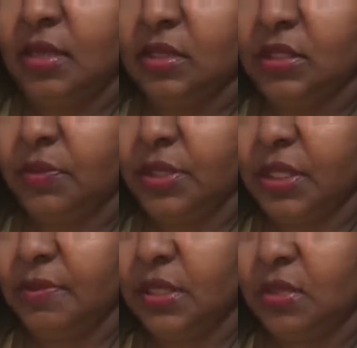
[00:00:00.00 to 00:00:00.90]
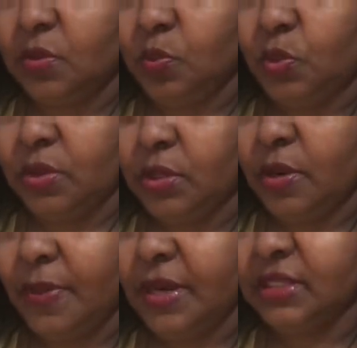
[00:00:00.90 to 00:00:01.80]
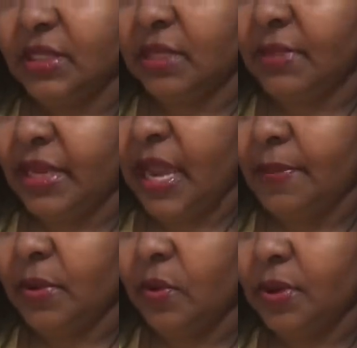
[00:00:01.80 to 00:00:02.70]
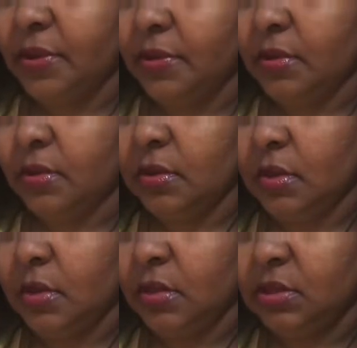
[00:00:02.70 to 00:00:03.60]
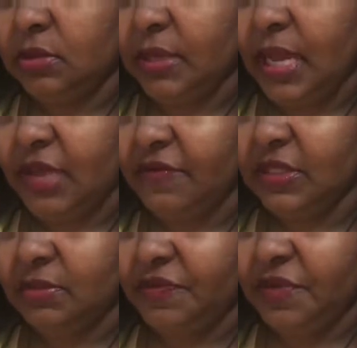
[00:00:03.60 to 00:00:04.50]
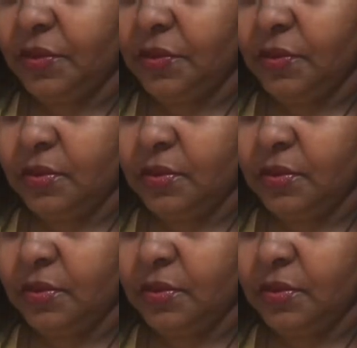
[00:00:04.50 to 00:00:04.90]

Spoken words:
Someone could be, your person could be a Capricorn, Gemini, for some of you.